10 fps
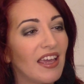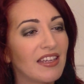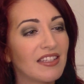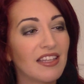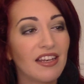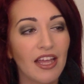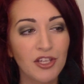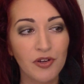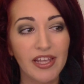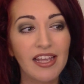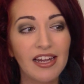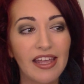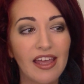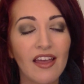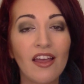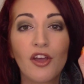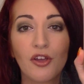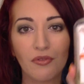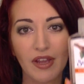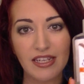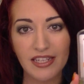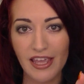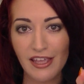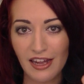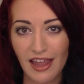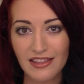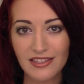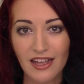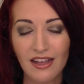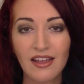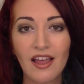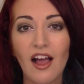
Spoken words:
It's the Naturally Clear Green Tea Cleanser.